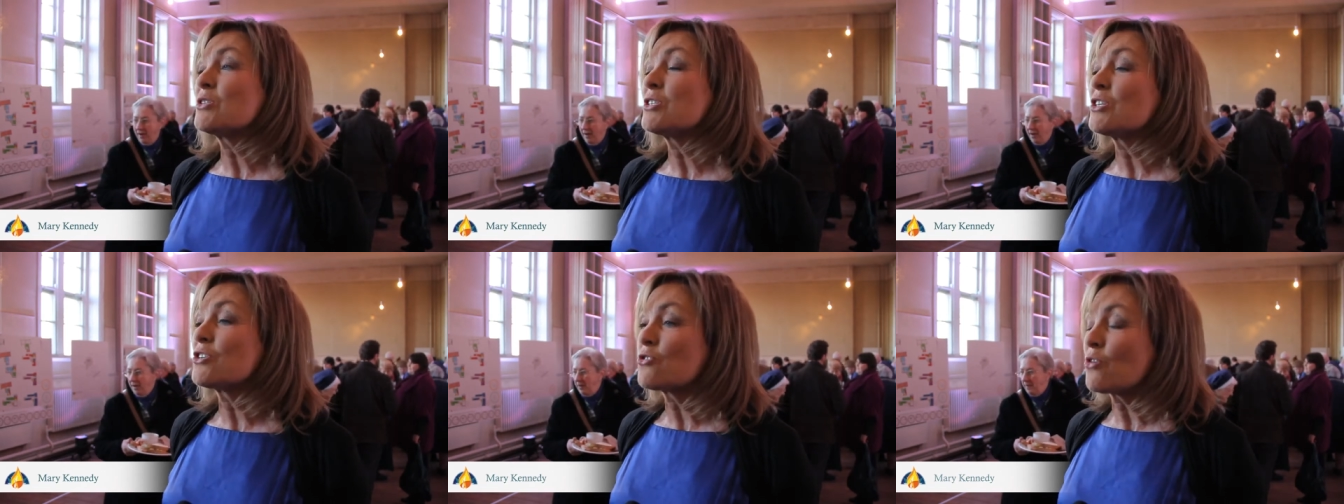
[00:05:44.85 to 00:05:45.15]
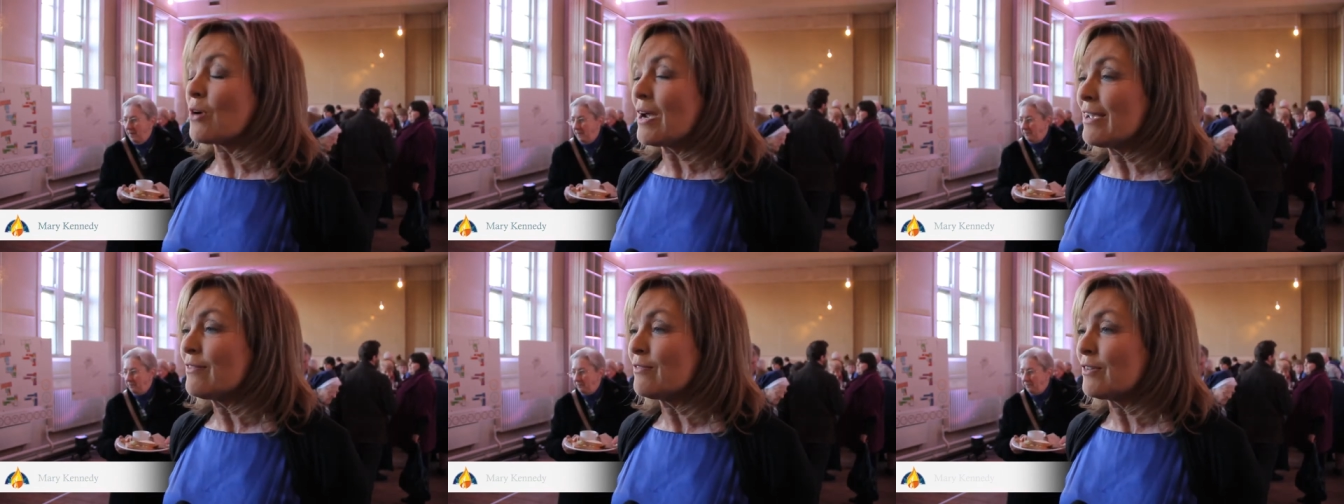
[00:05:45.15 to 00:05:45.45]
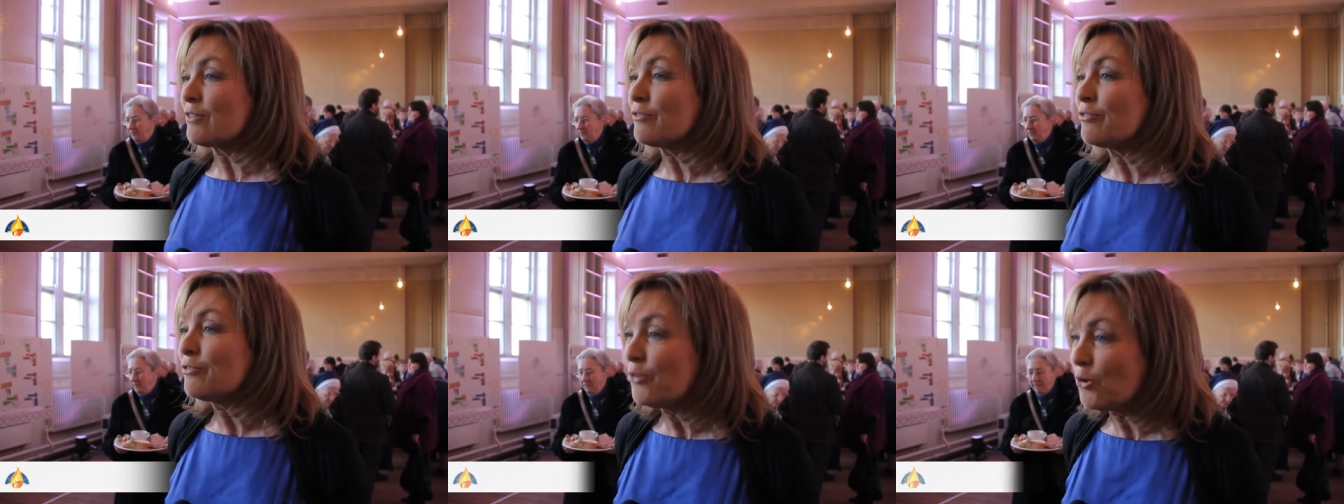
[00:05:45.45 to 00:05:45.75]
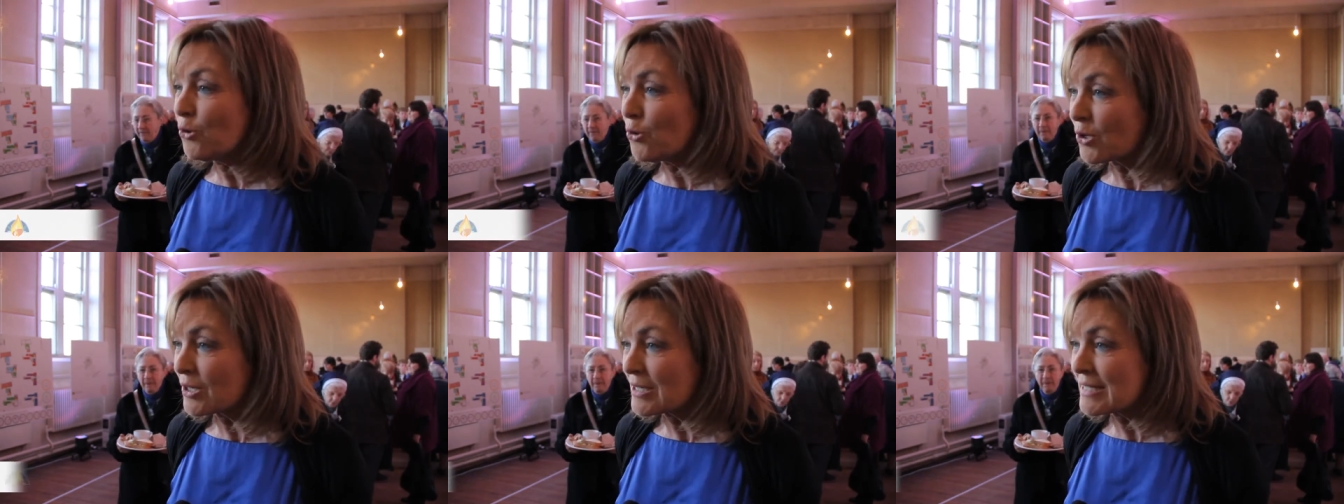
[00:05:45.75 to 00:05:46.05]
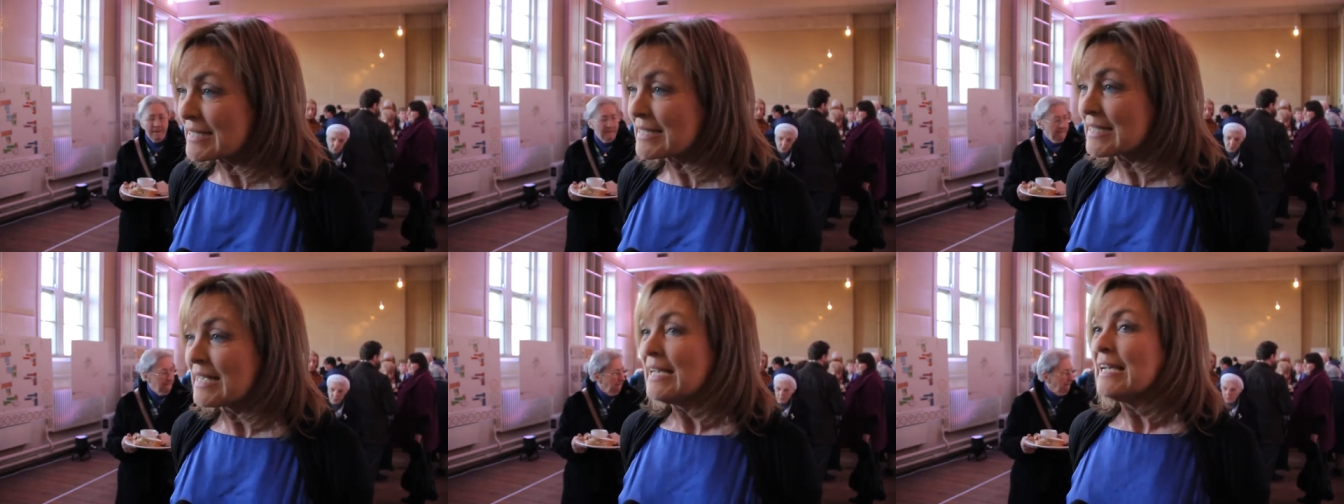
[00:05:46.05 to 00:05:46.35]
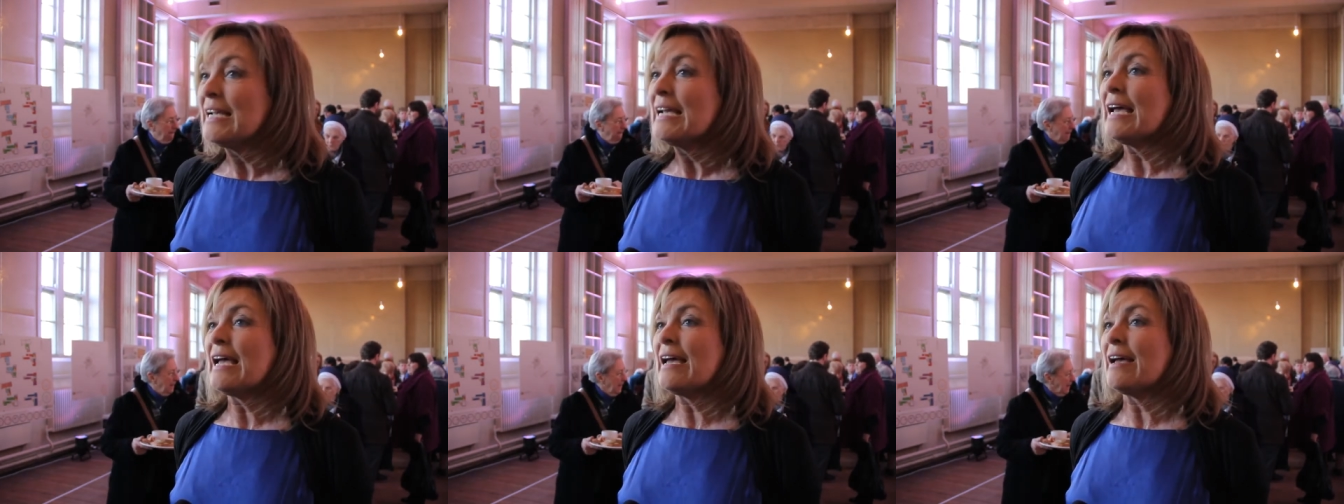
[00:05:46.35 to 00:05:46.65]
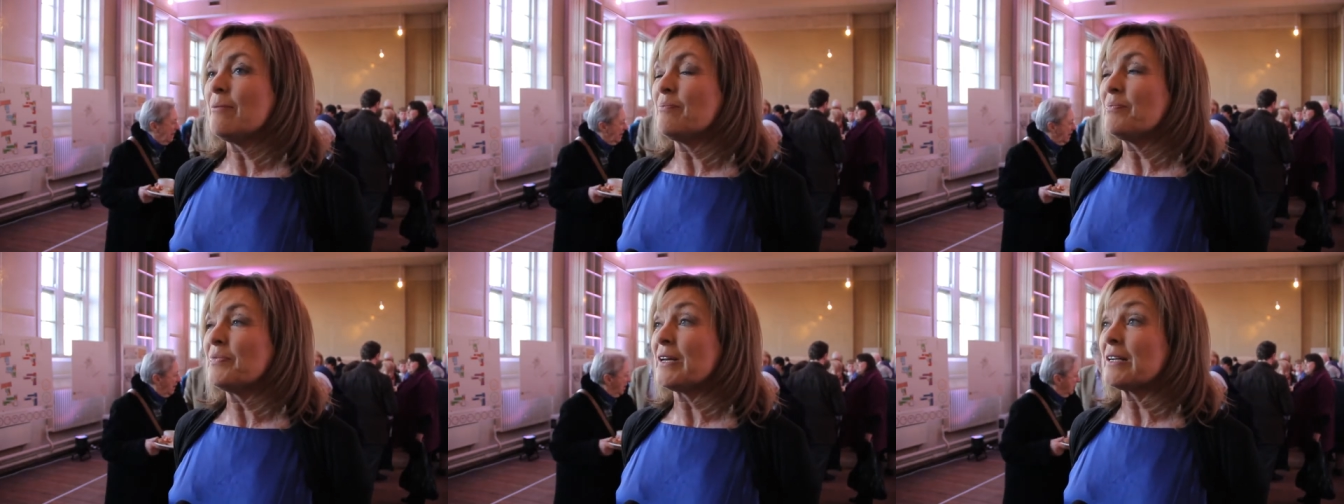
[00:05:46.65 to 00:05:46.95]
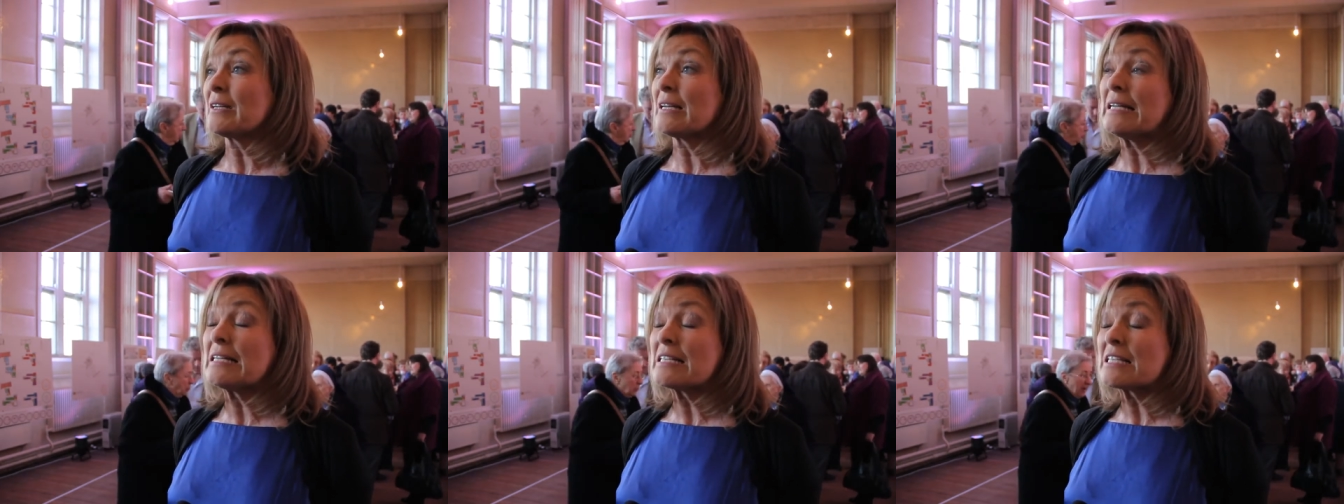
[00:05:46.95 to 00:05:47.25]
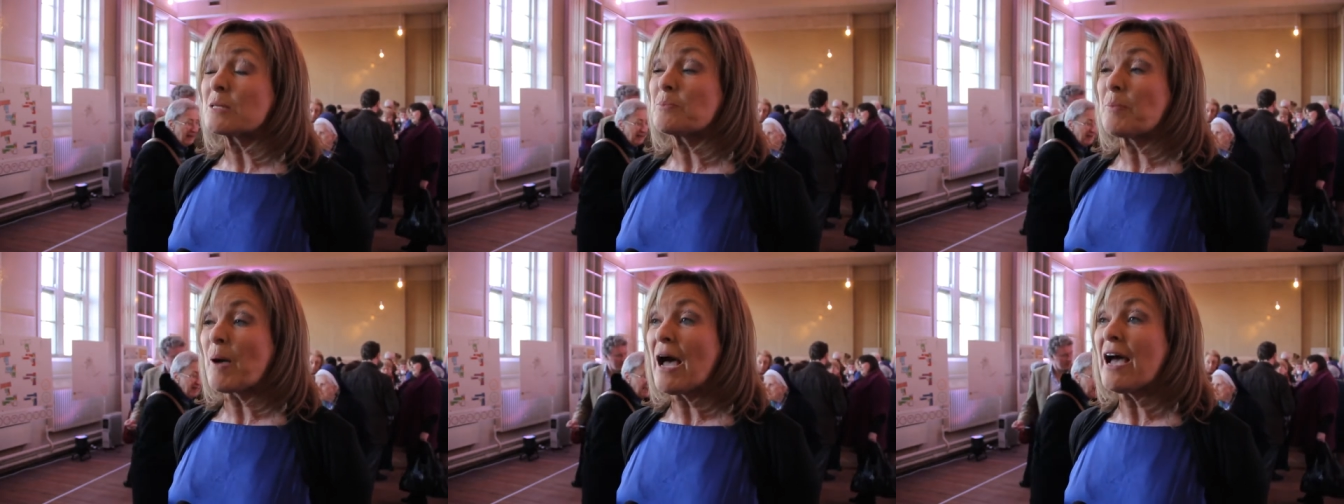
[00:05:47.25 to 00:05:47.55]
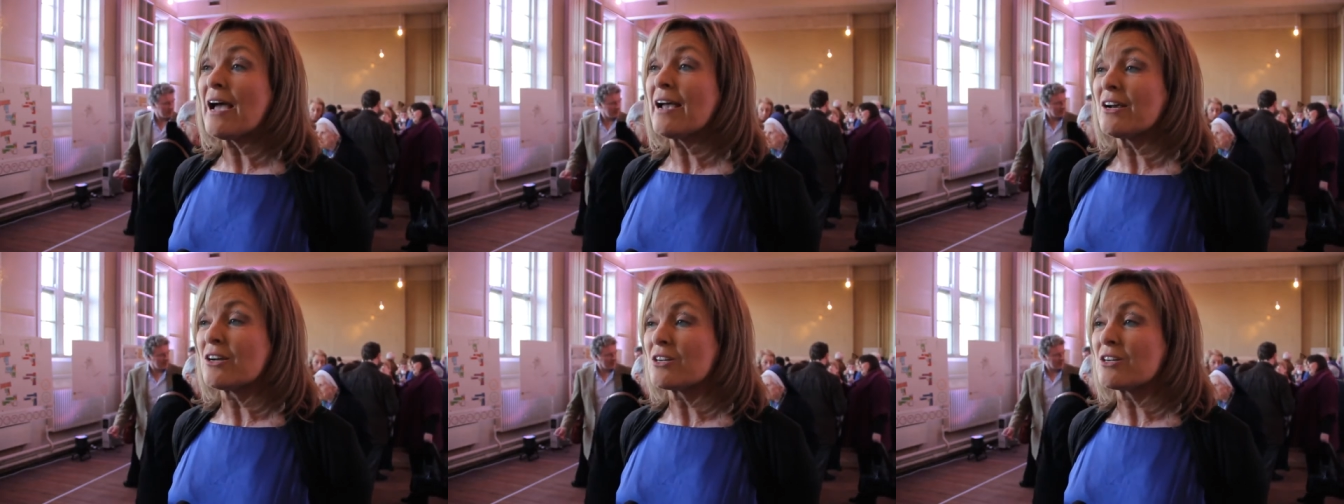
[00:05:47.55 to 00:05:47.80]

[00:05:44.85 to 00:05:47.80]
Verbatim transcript: the driving force that inspired